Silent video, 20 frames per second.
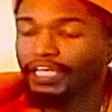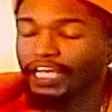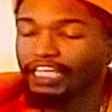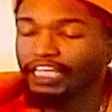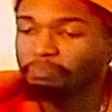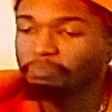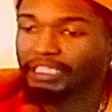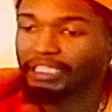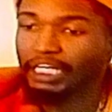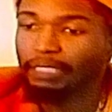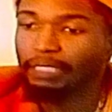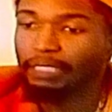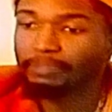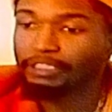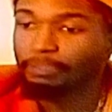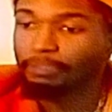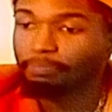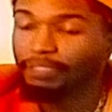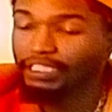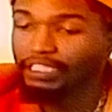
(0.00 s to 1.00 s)
become to
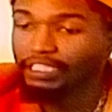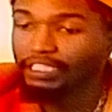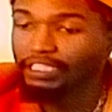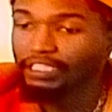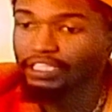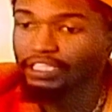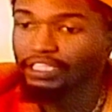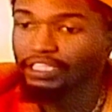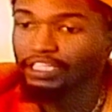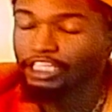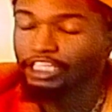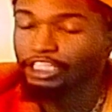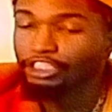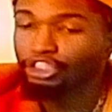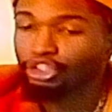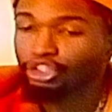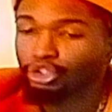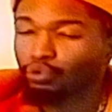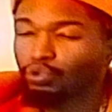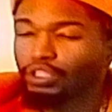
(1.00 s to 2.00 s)
be is
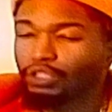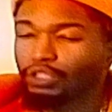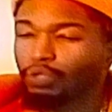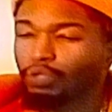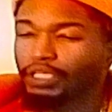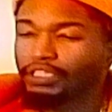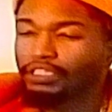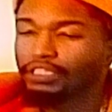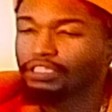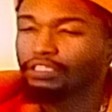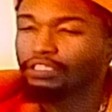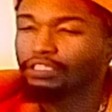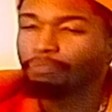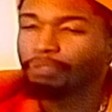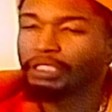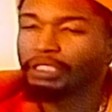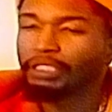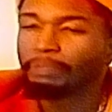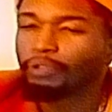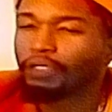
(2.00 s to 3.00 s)
truly what
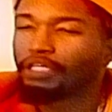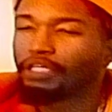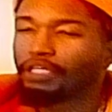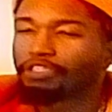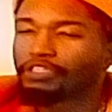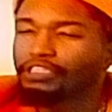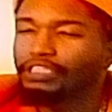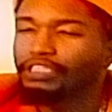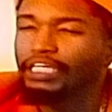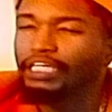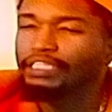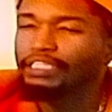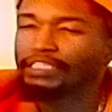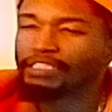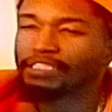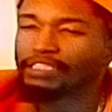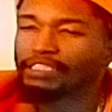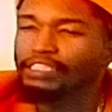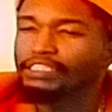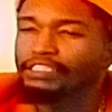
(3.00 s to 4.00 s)
people understand the
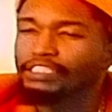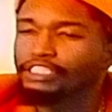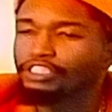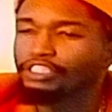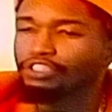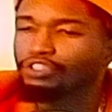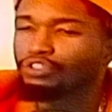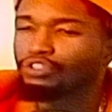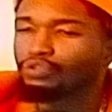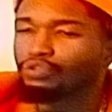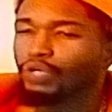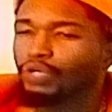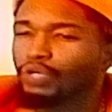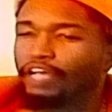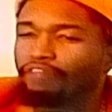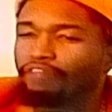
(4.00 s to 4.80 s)
census to have